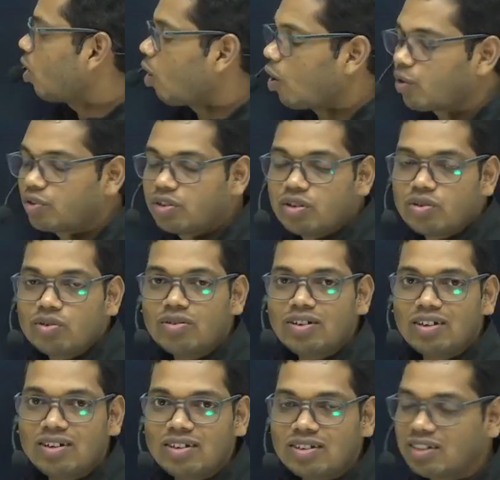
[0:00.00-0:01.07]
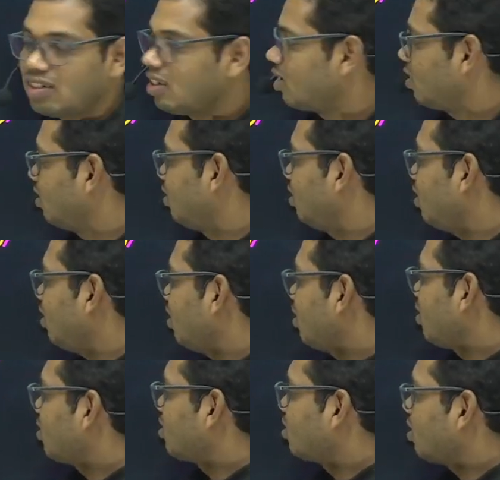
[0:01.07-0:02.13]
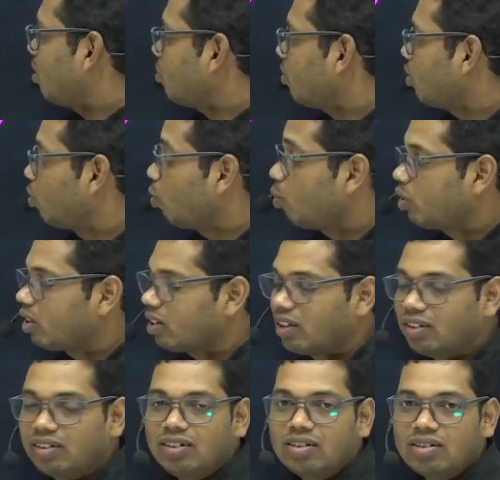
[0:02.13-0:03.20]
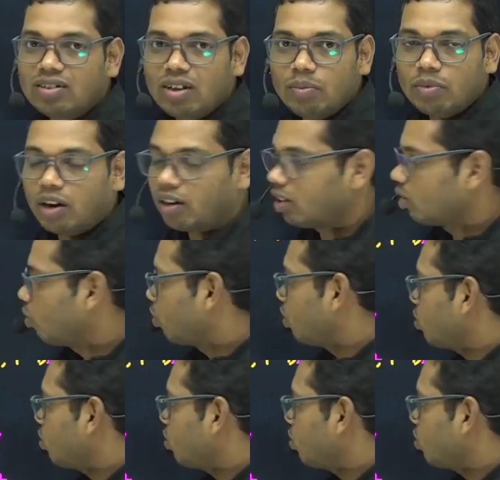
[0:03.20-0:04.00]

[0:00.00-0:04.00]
auxin to initiate the stem rooting in the stem cutting. Okay,